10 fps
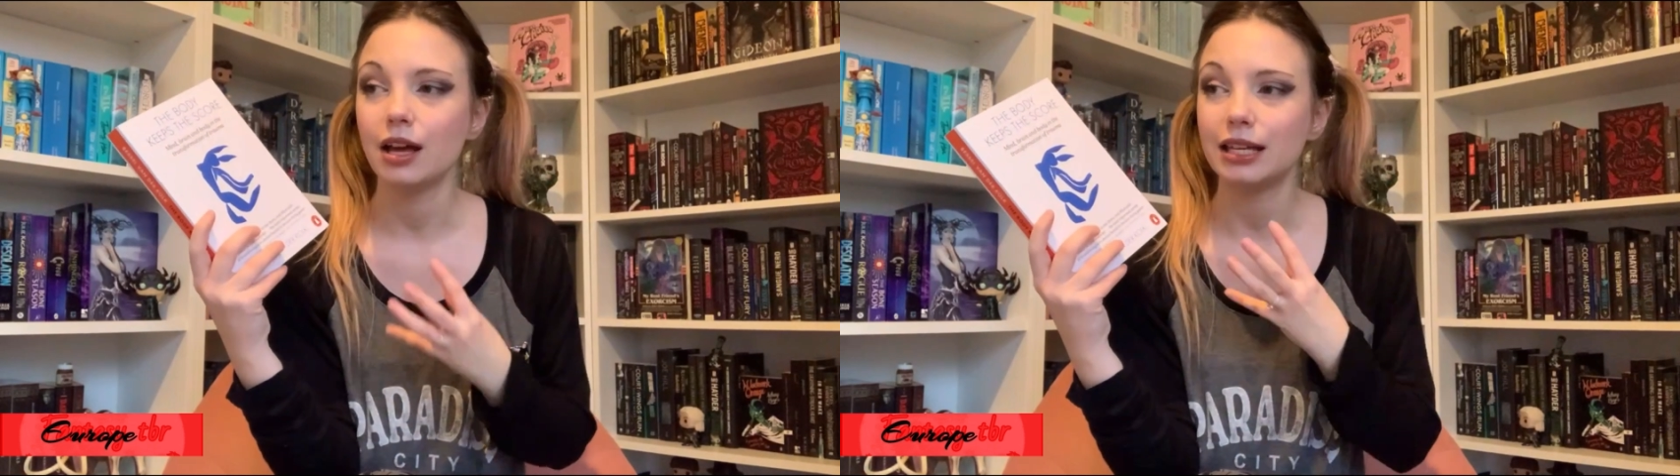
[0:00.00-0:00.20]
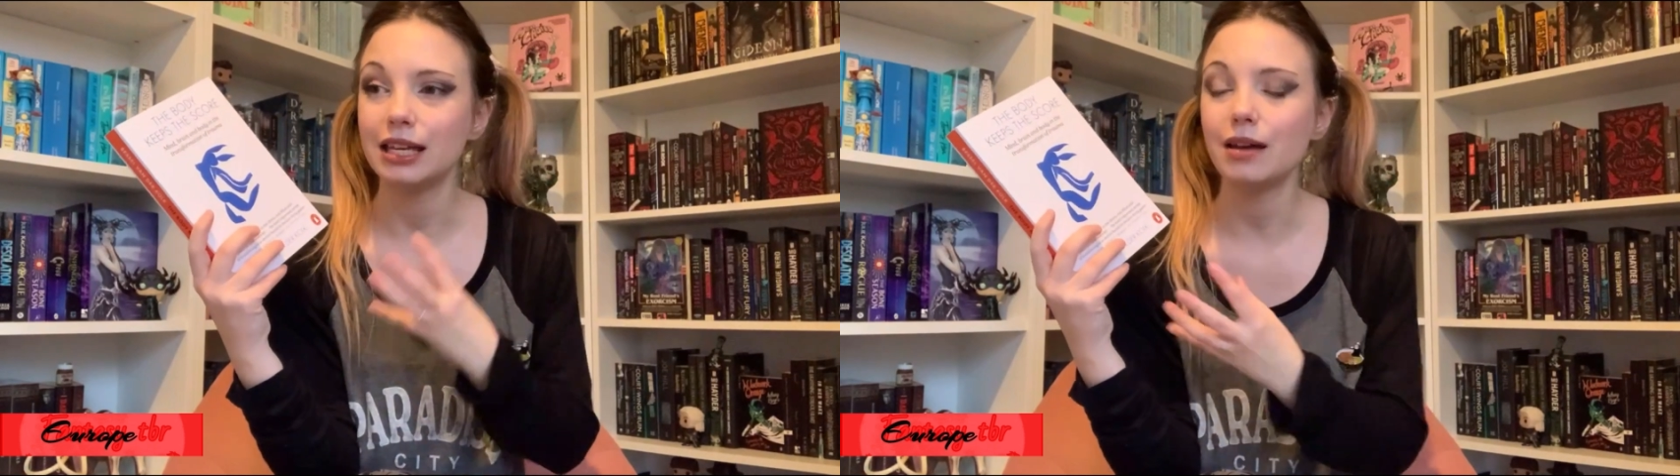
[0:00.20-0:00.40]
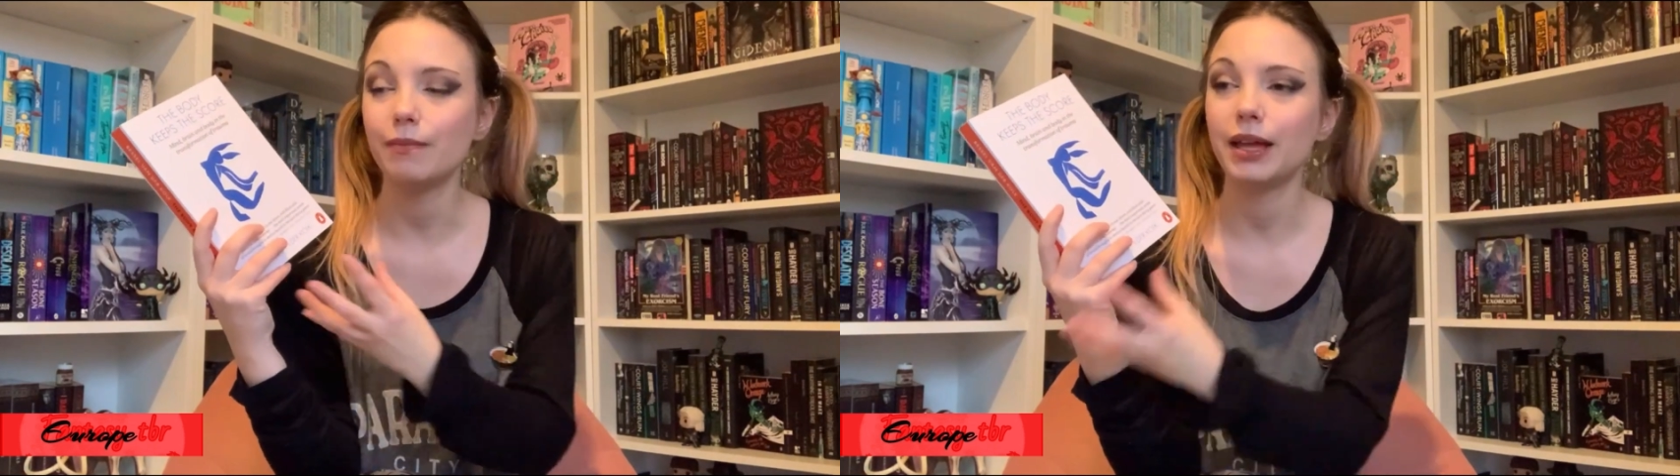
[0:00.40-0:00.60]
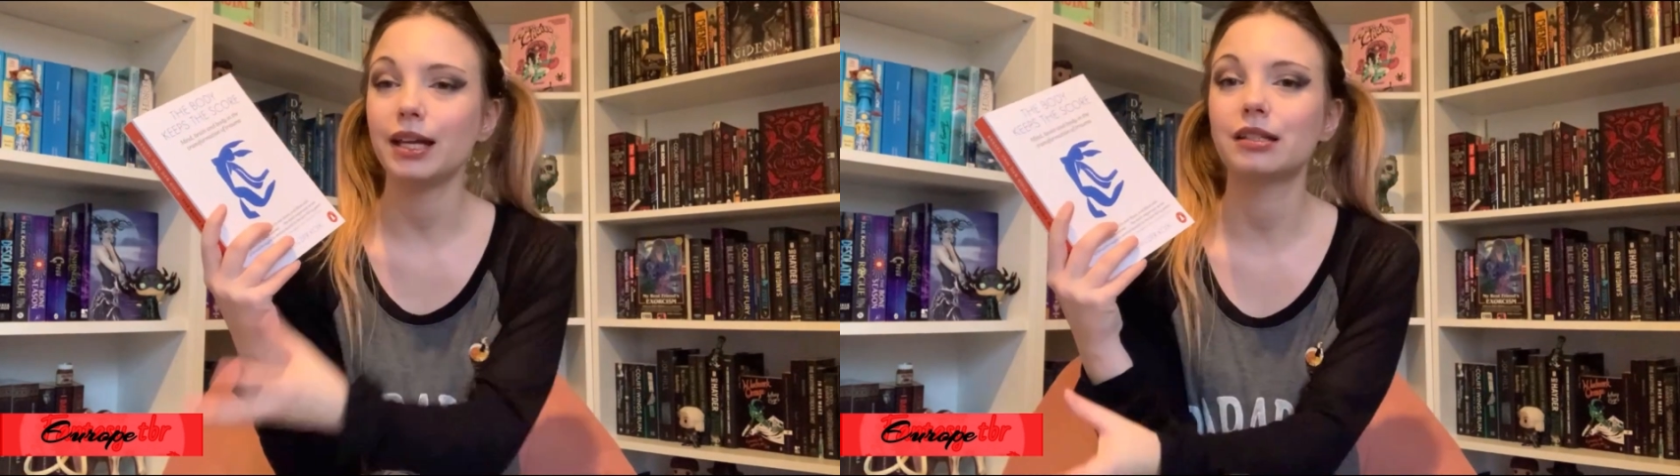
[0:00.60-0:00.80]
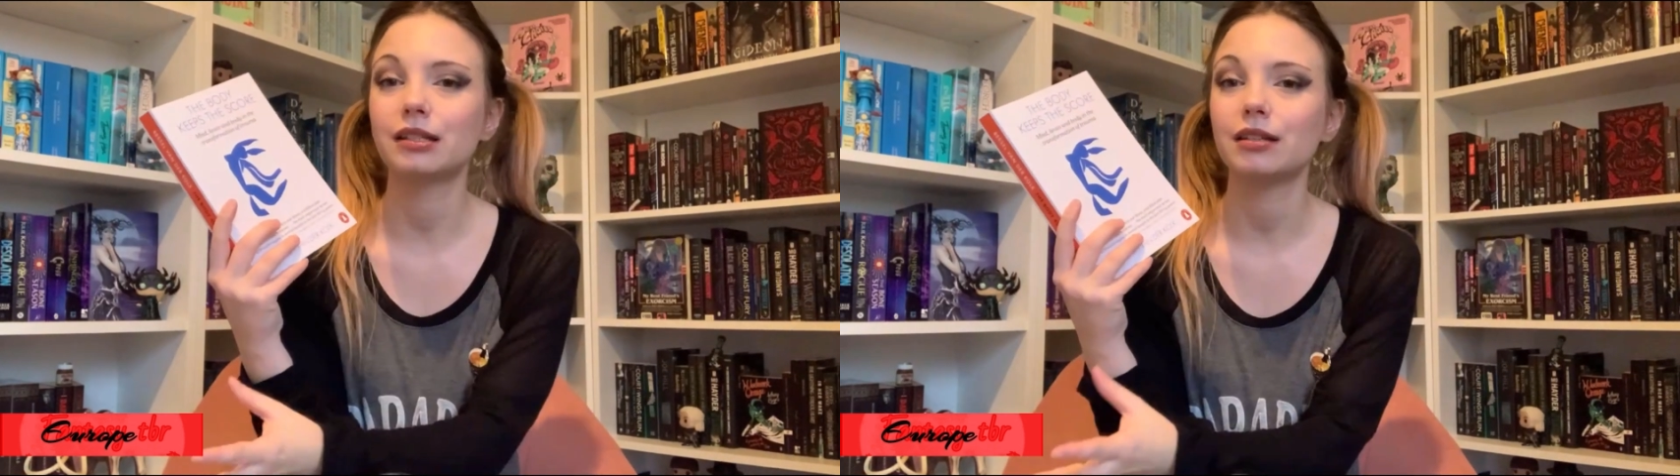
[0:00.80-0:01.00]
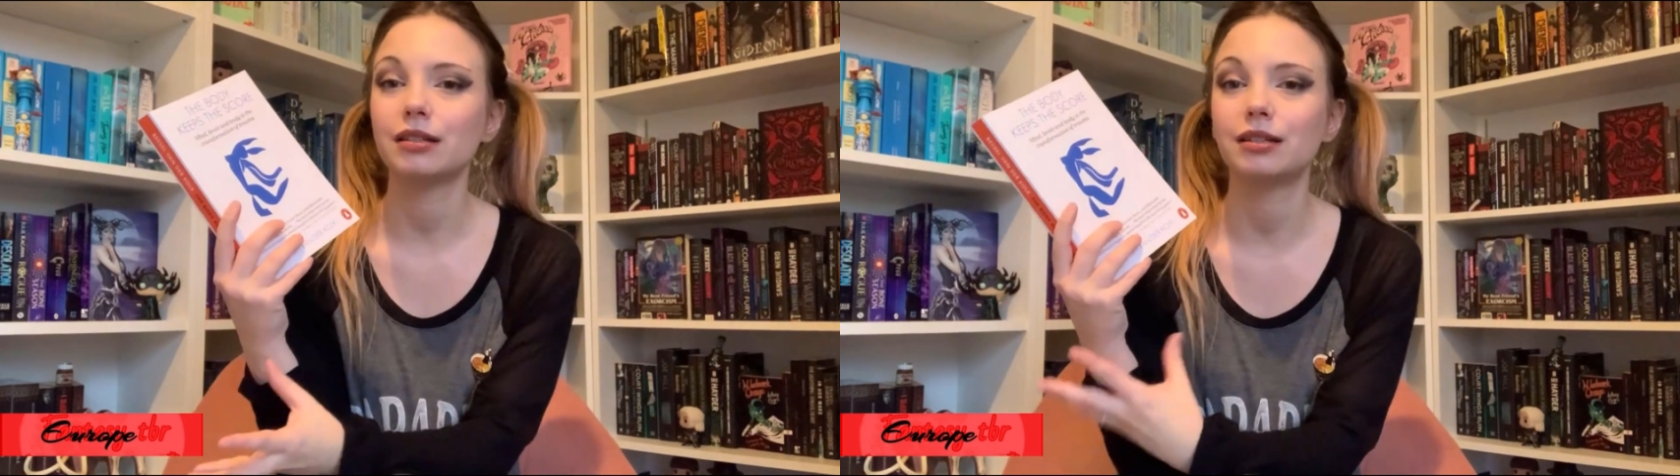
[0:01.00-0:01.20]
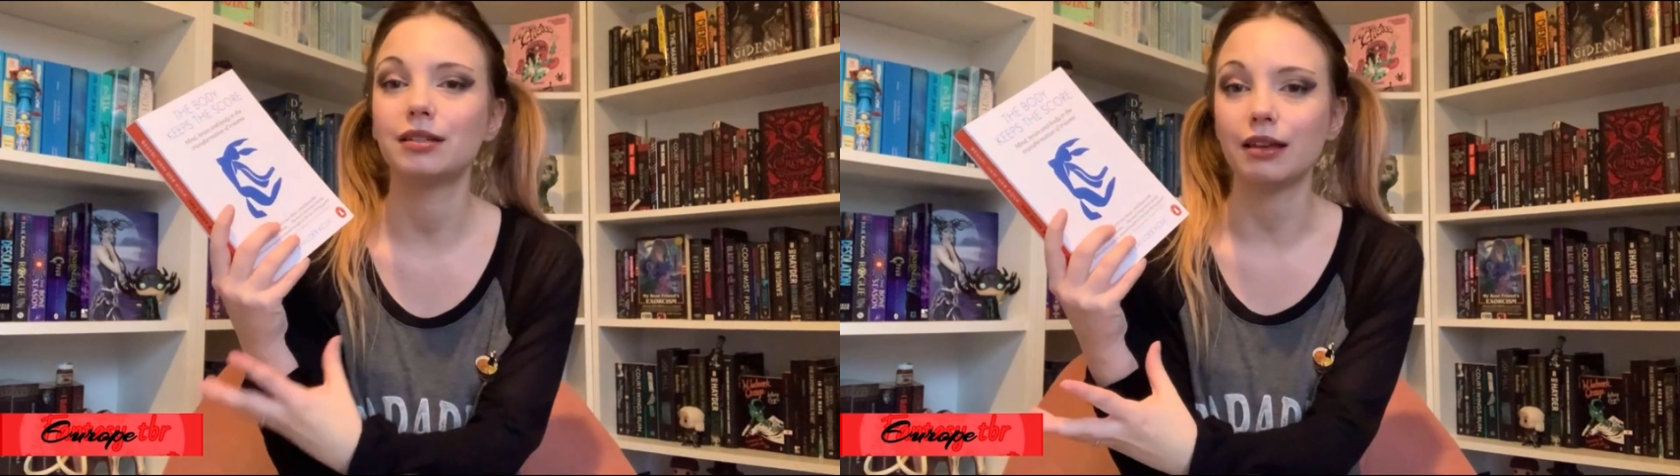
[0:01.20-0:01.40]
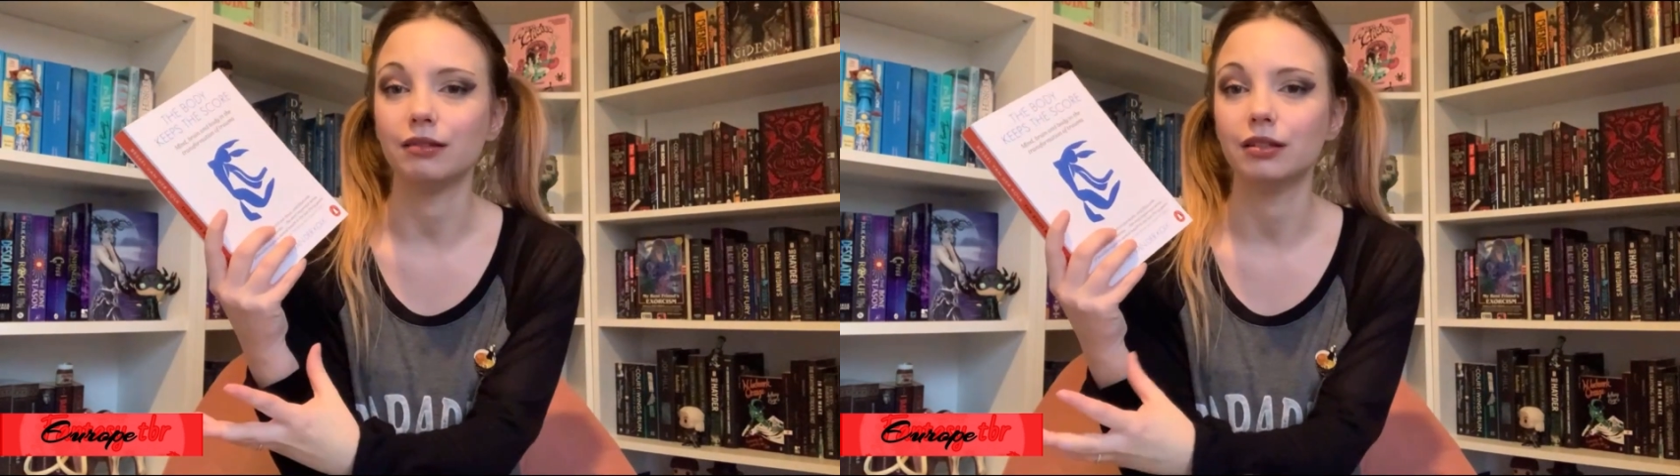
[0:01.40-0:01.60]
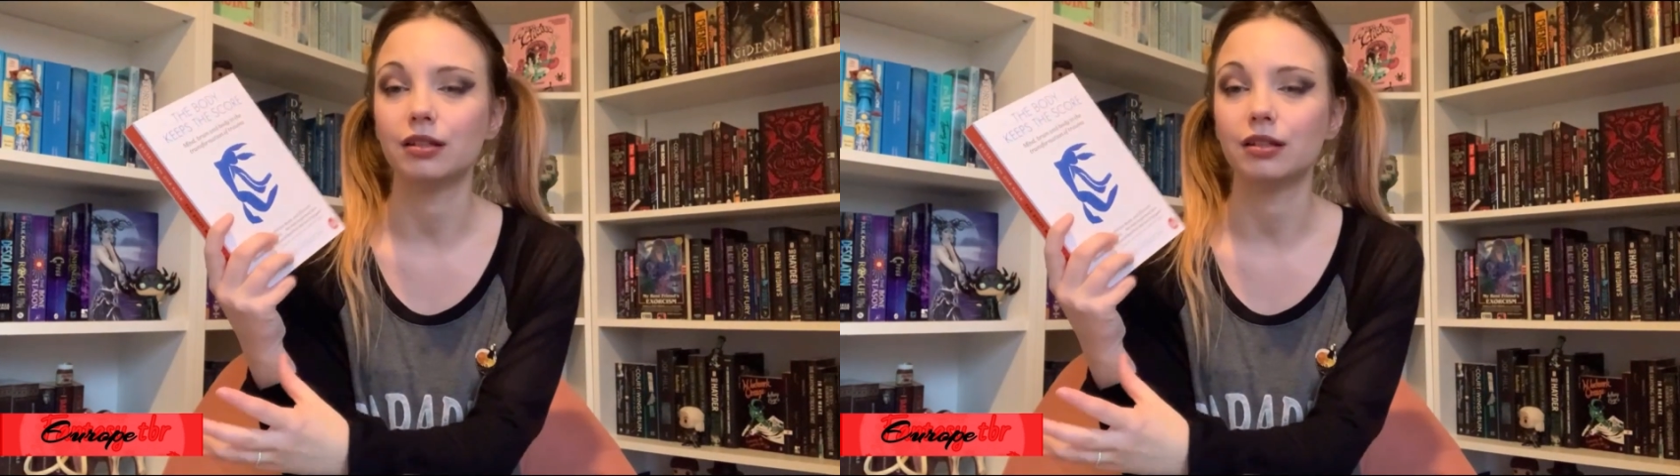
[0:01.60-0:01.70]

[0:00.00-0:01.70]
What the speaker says: He makes sense.